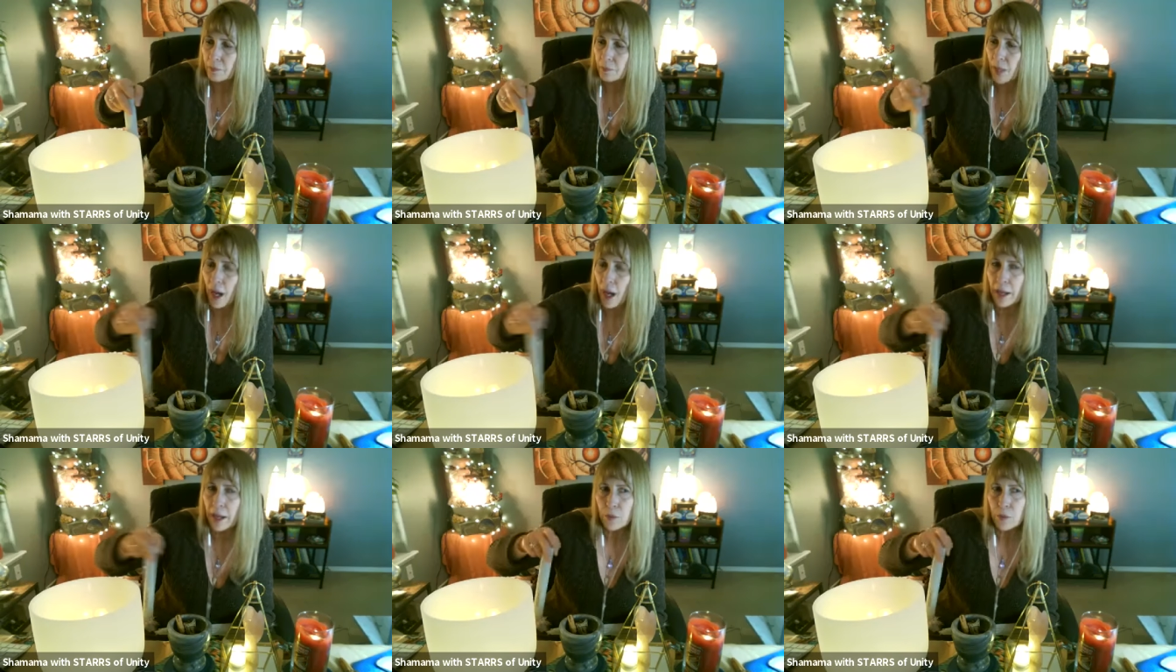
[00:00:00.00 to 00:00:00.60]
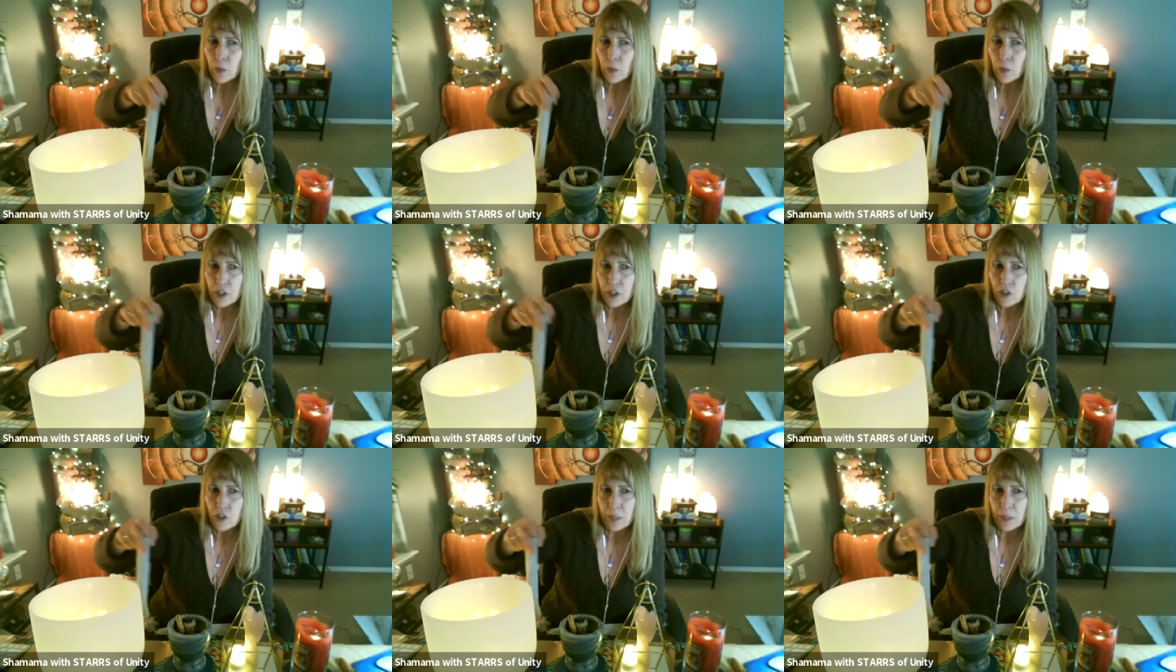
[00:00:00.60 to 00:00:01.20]
I am going
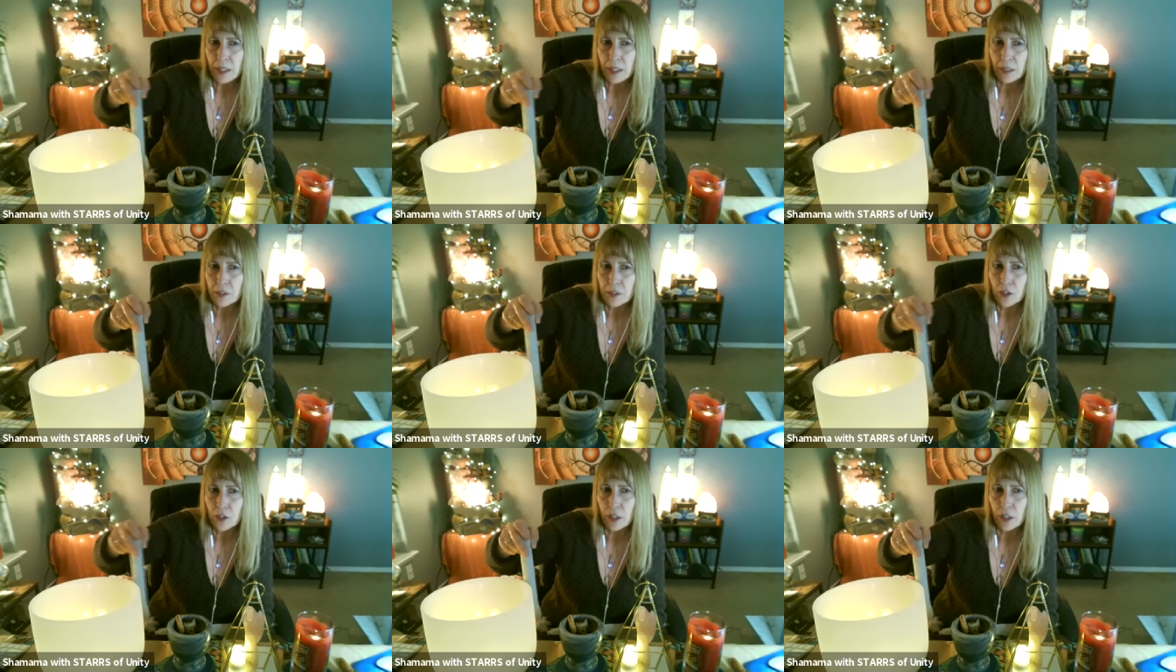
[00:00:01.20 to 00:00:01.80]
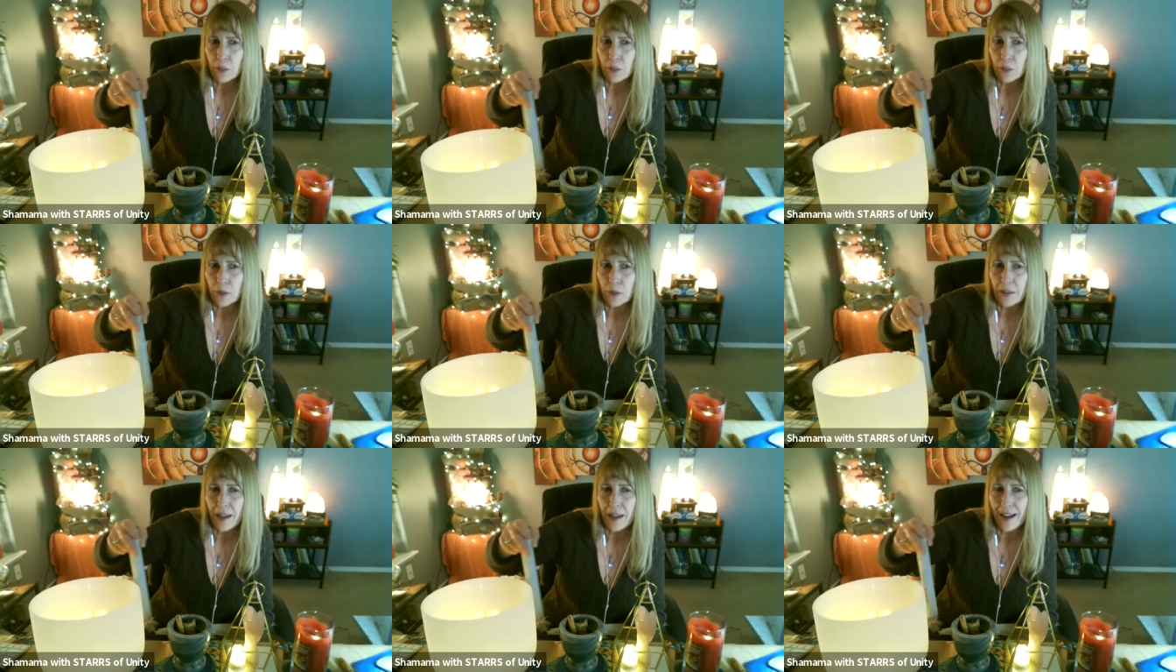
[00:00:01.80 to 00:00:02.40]
to be starting with,
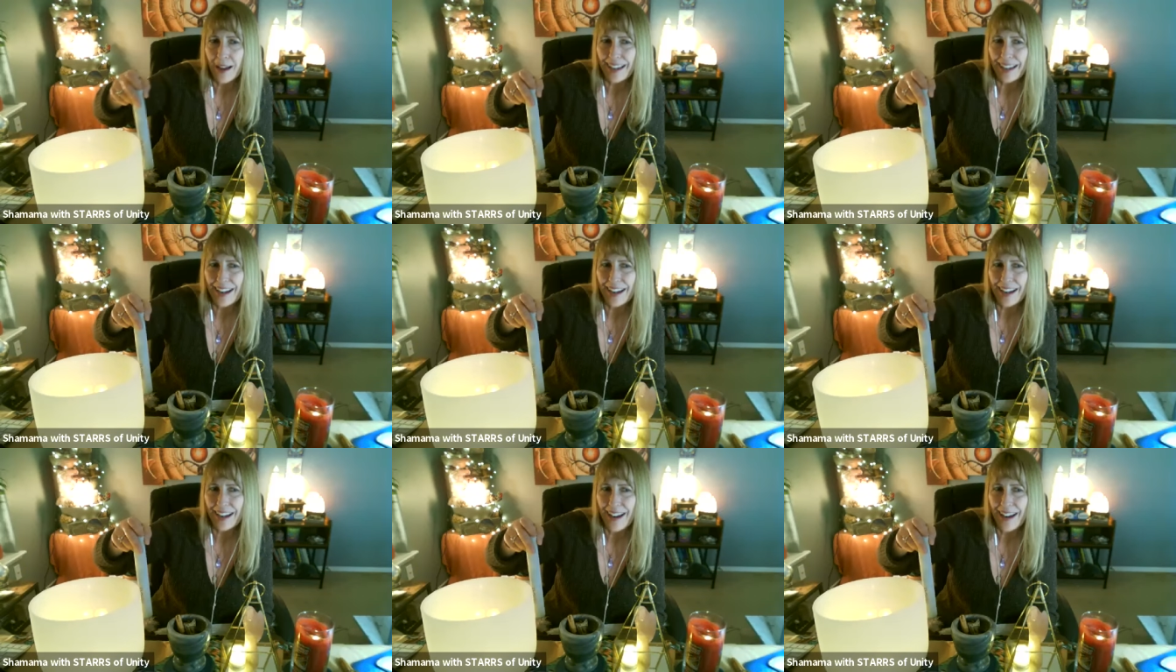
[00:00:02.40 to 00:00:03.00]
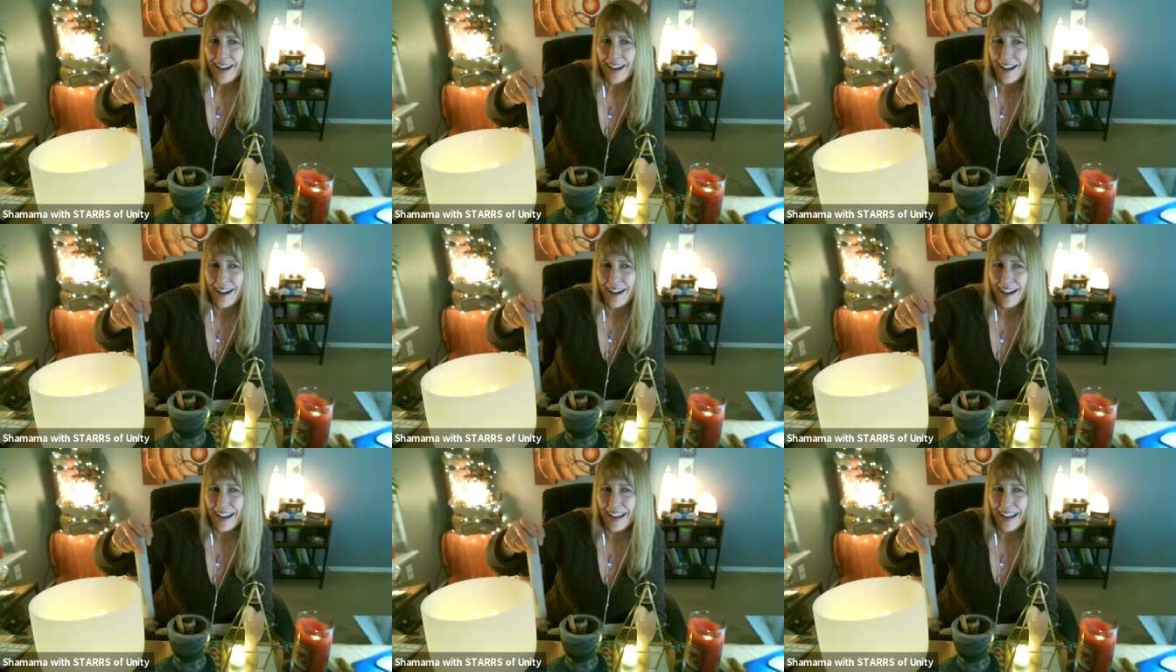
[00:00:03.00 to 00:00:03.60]
hi
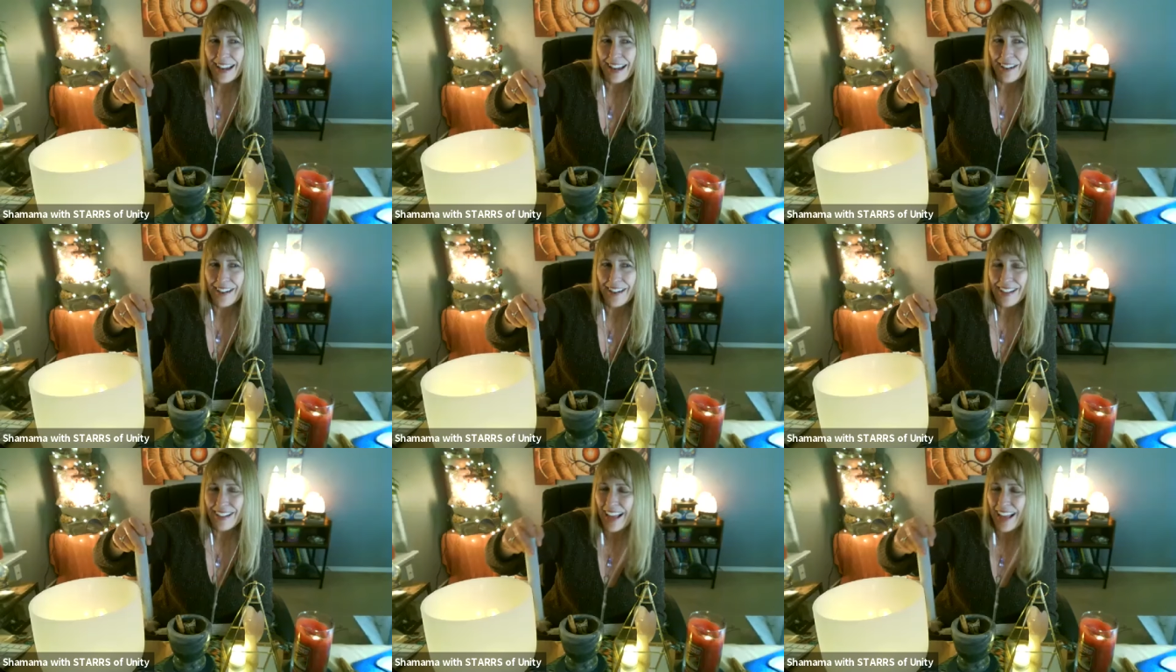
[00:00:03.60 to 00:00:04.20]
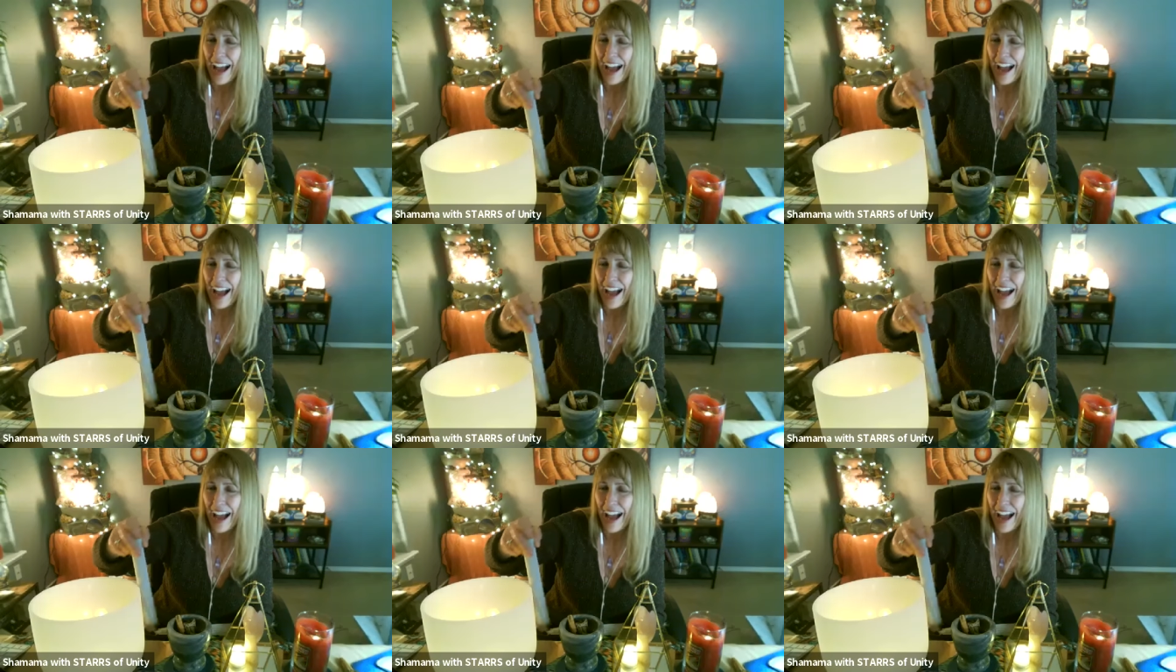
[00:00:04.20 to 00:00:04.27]
Carol.